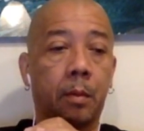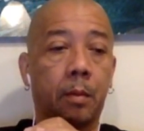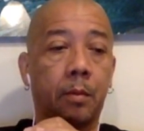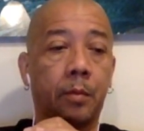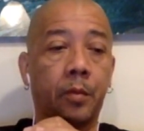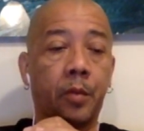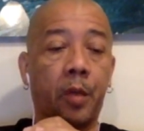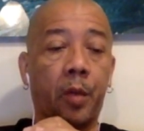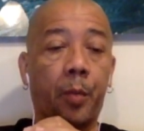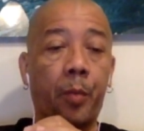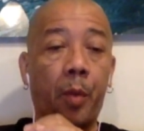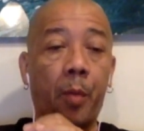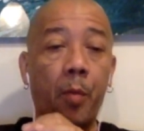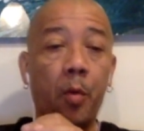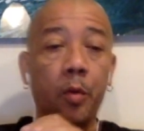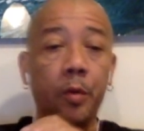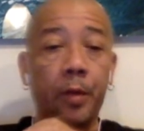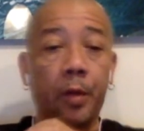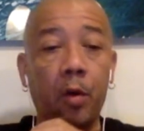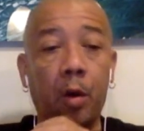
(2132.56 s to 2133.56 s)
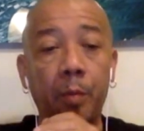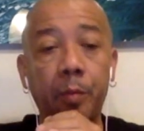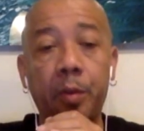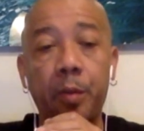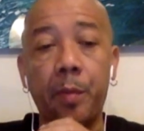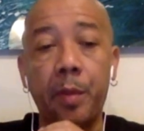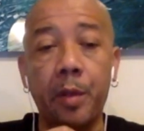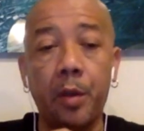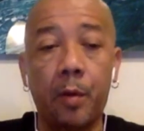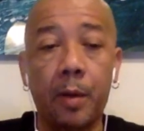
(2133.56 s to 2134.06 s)
So the promoter come to
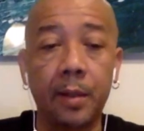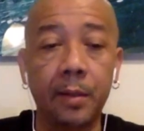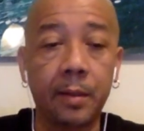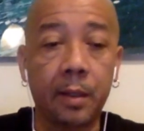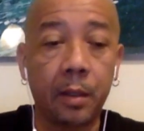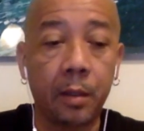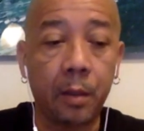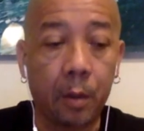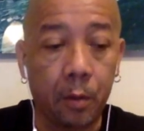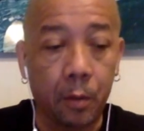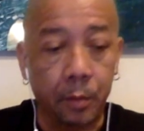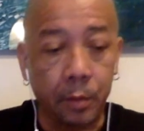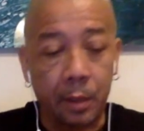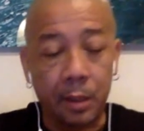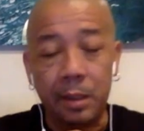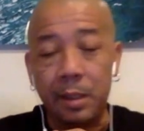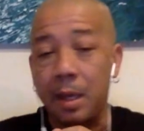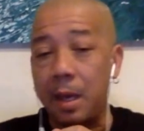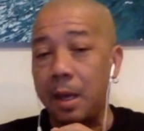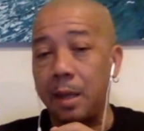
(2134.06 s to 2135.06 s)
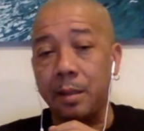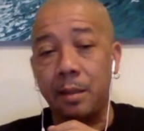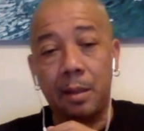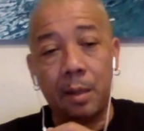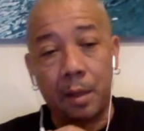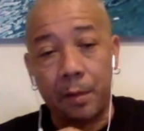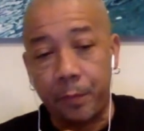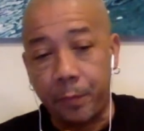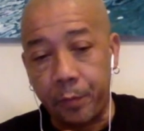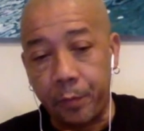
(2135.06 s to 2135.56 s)
me now and say, yo, you can't kill
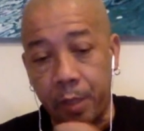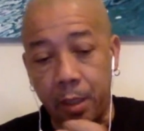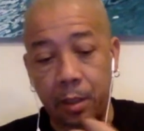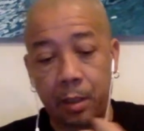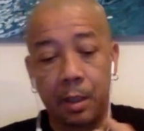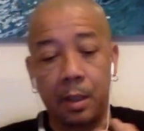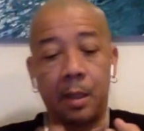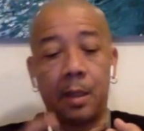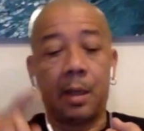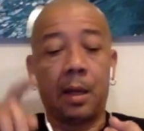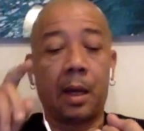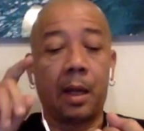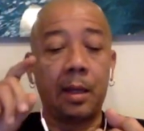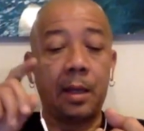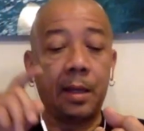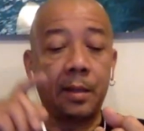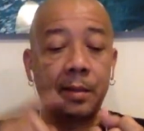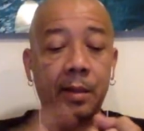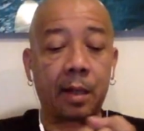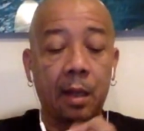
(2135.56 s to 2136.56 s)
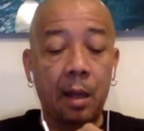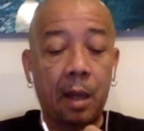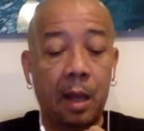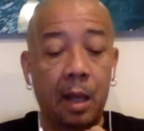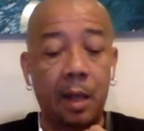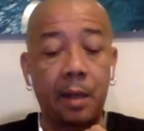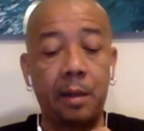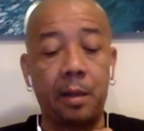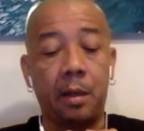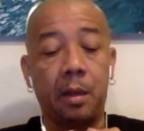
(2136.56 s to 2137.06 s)
Afrique unless
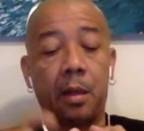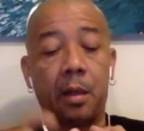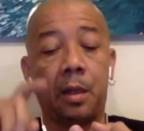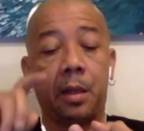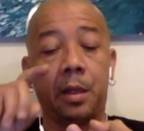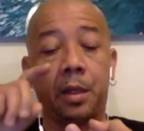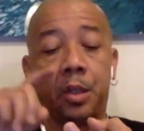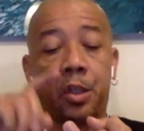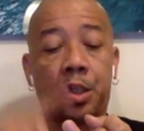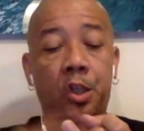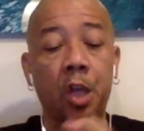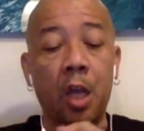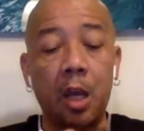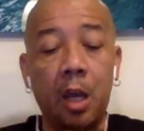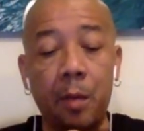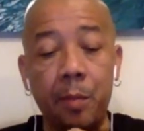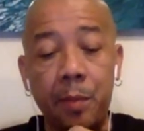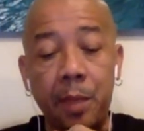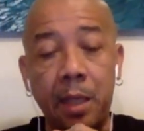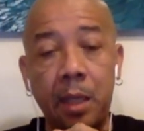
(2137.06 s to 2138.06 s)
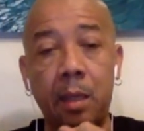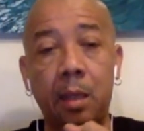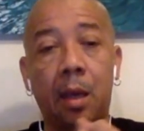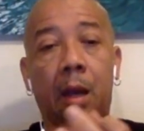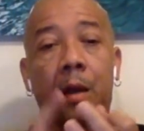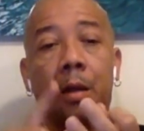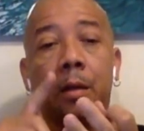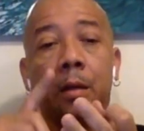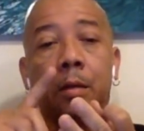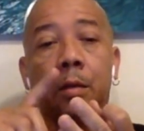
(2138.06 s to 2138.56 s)
Claude, Jagabee,
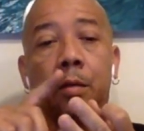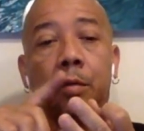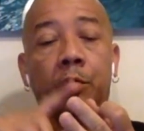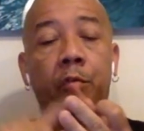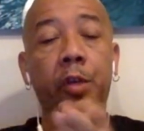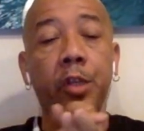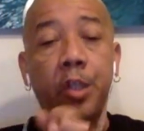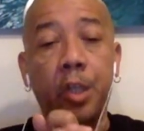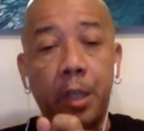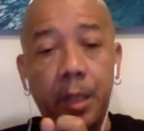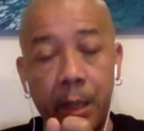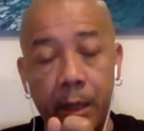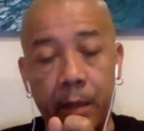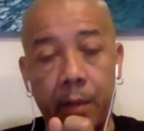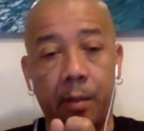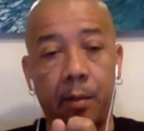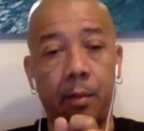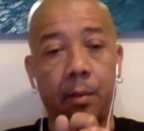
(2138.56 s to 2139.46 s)
and Richie dead.